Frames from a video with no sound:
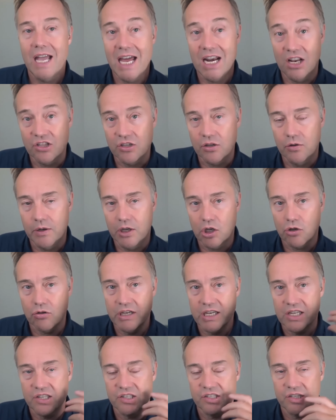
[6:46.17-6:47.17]
and it's going to
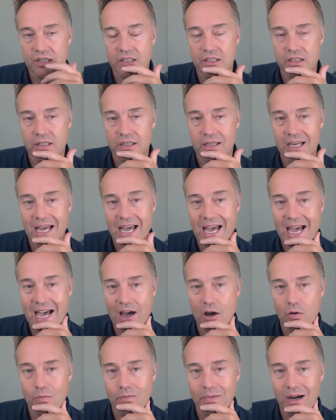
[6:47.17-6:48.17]
increase
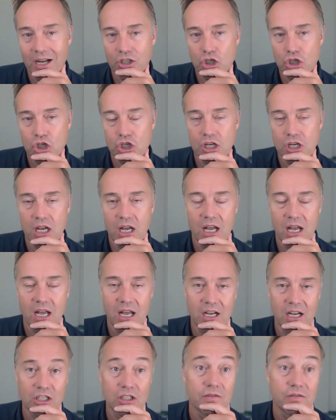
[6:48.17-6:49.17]
how much
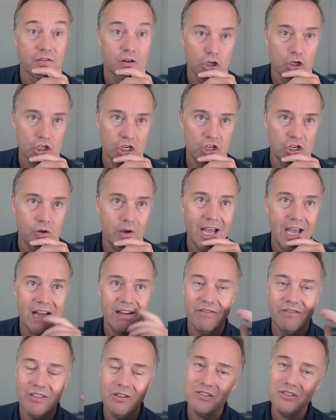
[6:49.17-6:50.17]
uh, conversion you
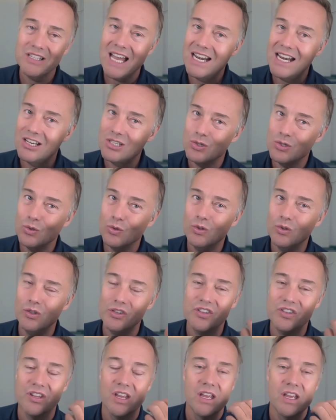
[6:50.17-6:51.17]
have. Those kind of
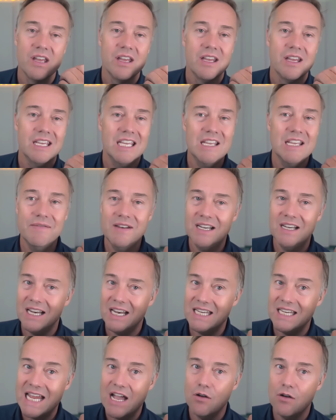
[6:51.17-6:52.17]
tools, even
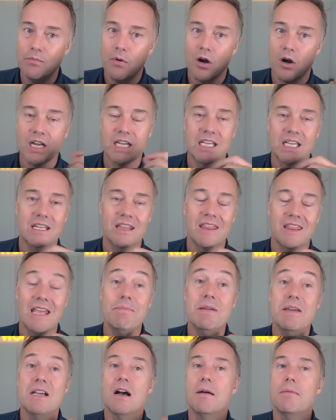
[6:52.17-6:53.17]
in a down market,
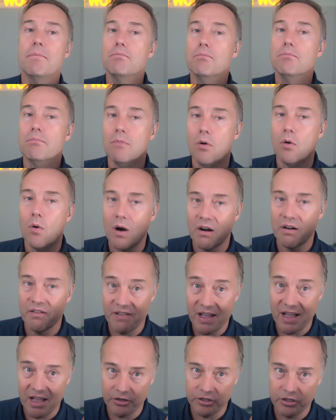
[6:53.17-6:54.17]
they become more
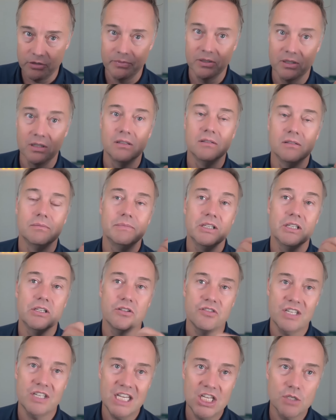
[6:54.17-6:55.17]
valuable
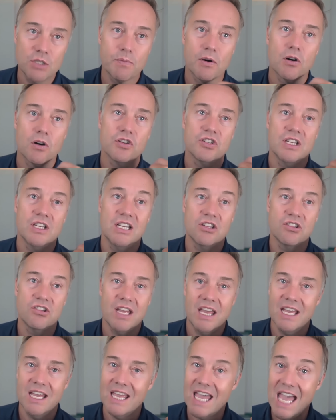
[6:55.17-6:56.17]
because each person is
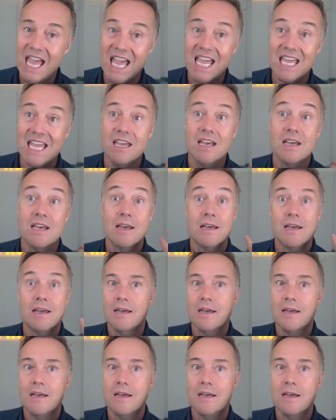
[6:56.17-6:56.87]
saying, "Hey,